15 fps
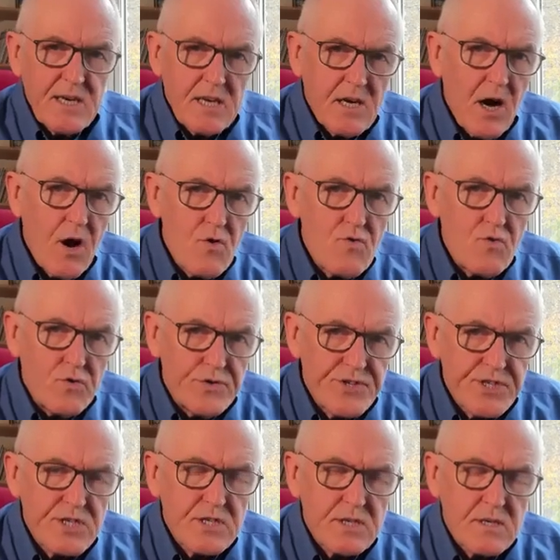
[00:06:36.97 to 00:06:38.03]

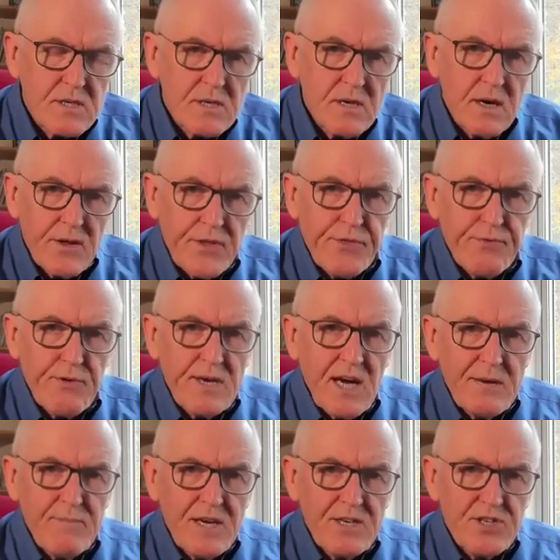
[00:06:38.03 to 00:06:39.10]
encodes
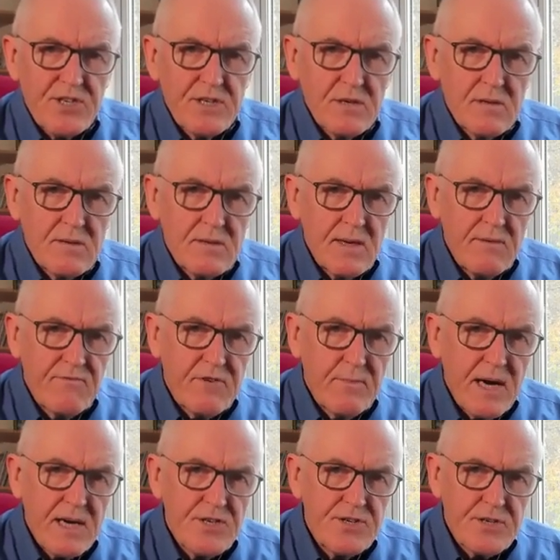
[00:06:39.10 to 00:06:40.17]
three-dimensional
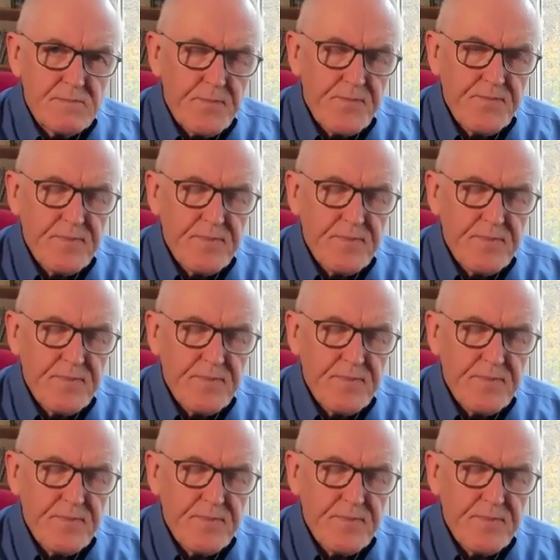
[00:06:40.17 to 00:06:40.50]
information.